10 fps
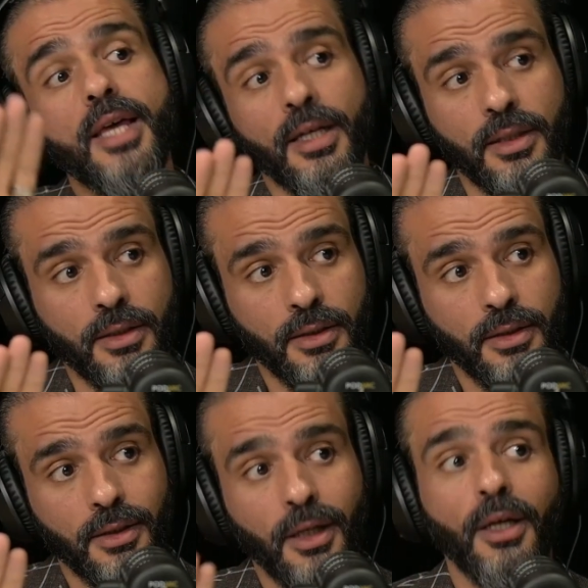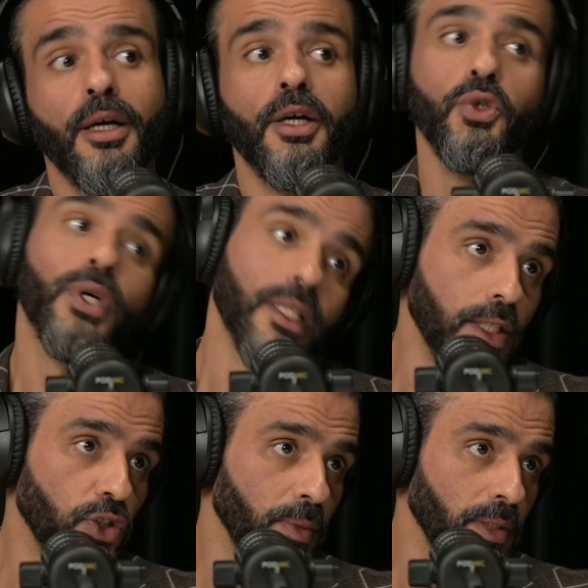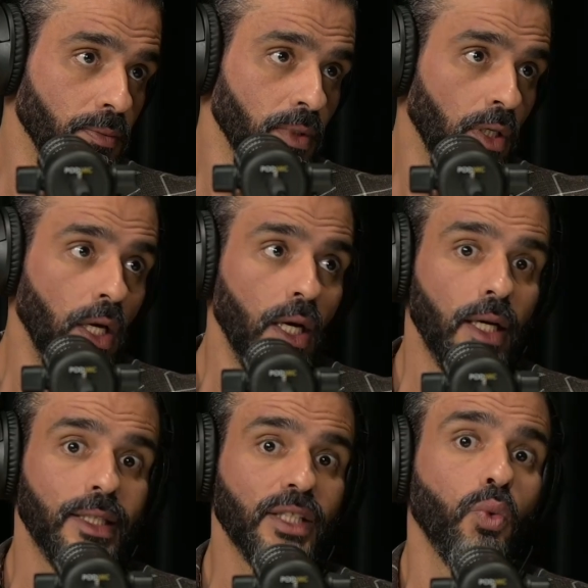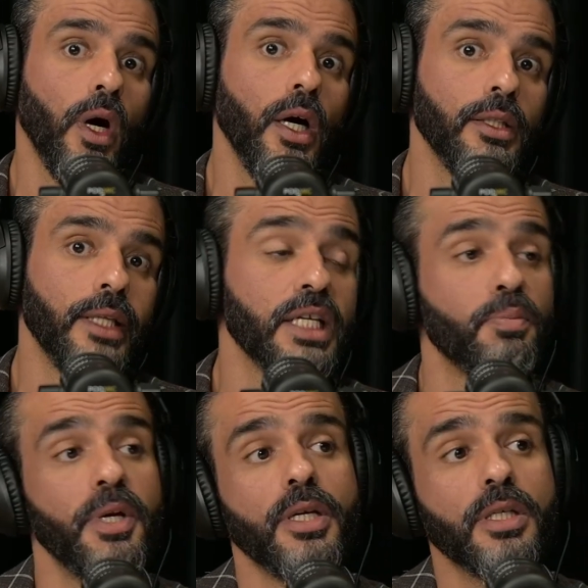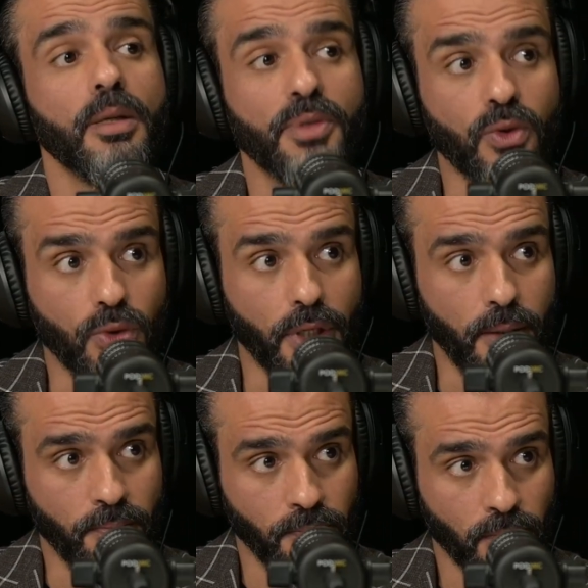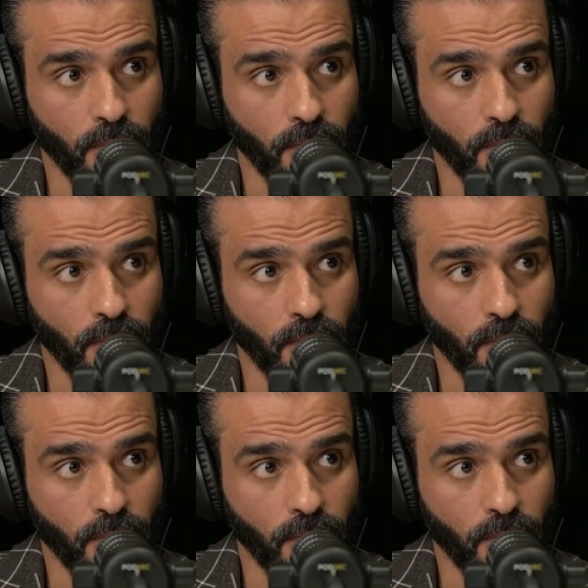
Then you can teach me. That's why the experience comes into the game.